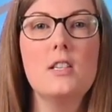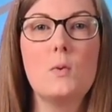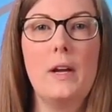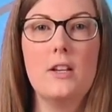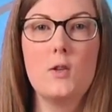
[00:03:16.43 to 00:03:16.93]

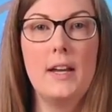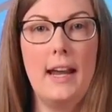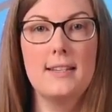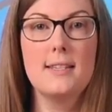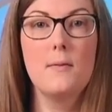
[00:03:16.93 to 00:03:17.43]
swing it so it
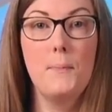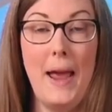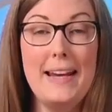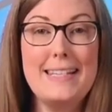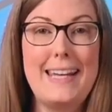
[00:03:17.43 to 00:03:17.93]

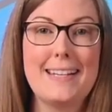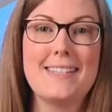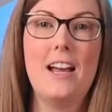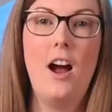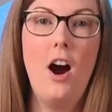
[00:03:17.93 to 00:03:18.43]
bangs
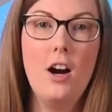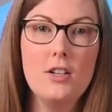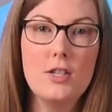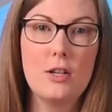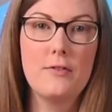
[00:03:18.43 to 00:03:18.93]
against a
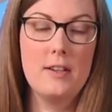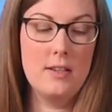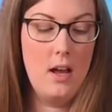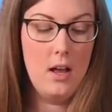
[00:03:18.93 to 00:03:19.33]
hard surface